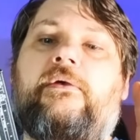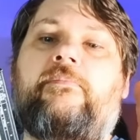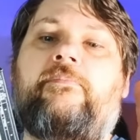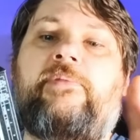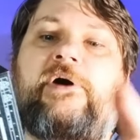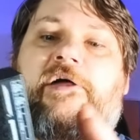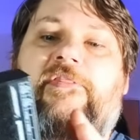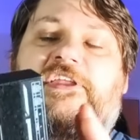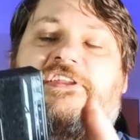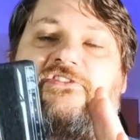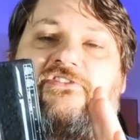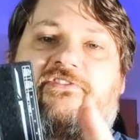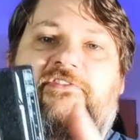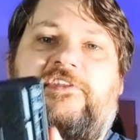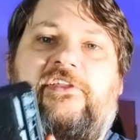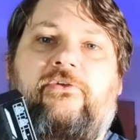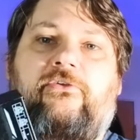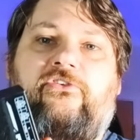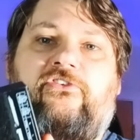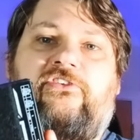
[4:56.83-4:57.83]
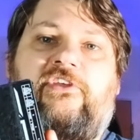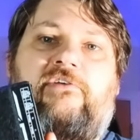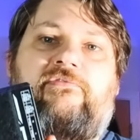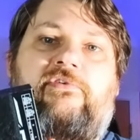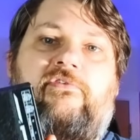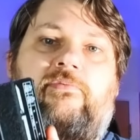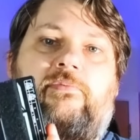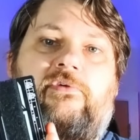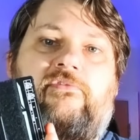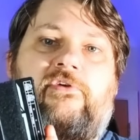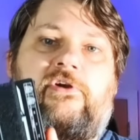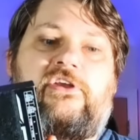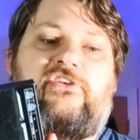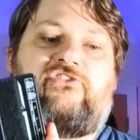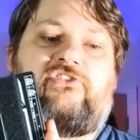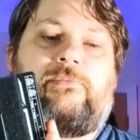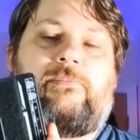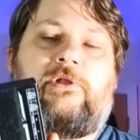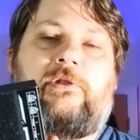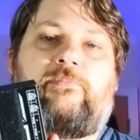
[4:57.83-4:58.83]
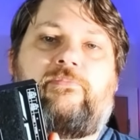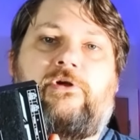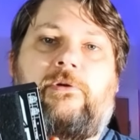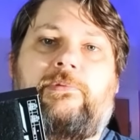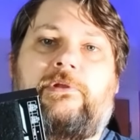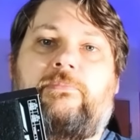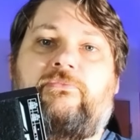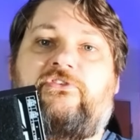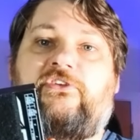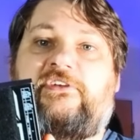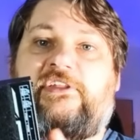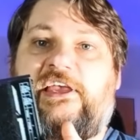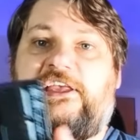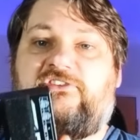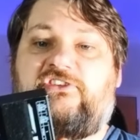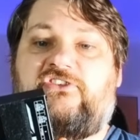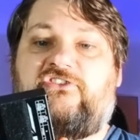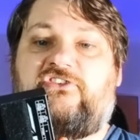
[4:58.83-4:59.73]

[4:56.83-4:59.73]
but they still suffer from a very similar problem to daisy